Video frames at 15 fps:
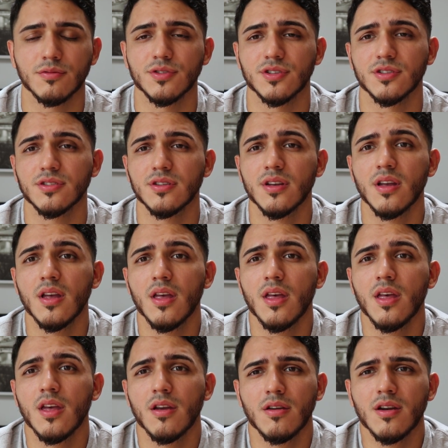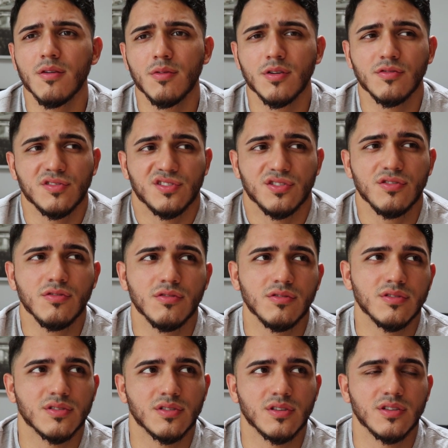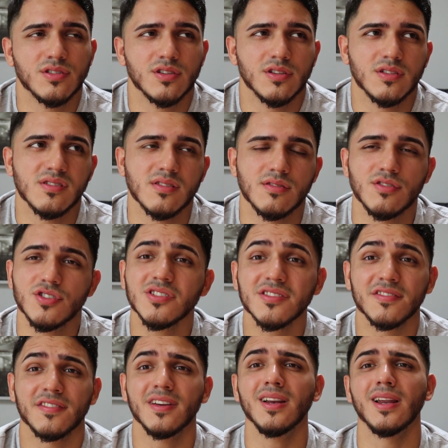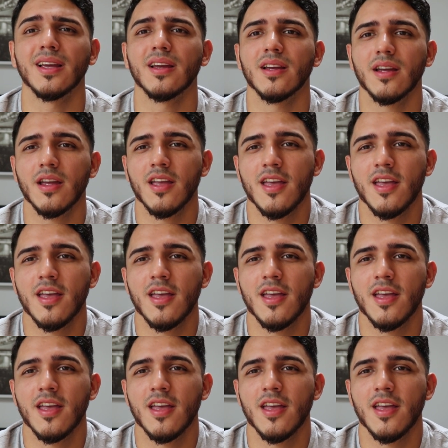We just, you know, we don't choose. It's just, you just feel it.